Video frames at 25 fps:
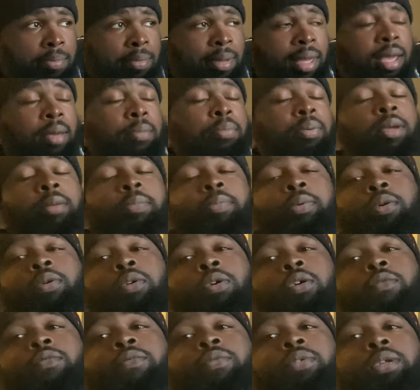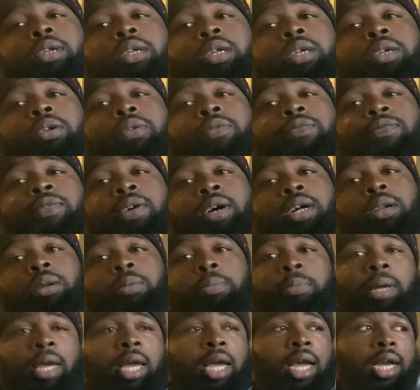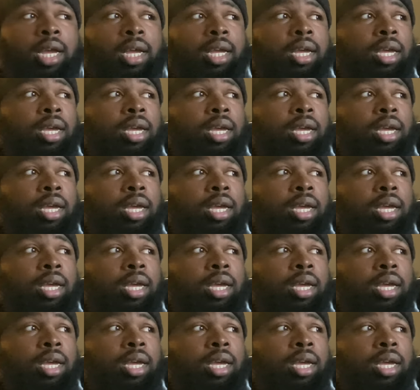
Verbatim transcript: mad people. Hopefully you follow back.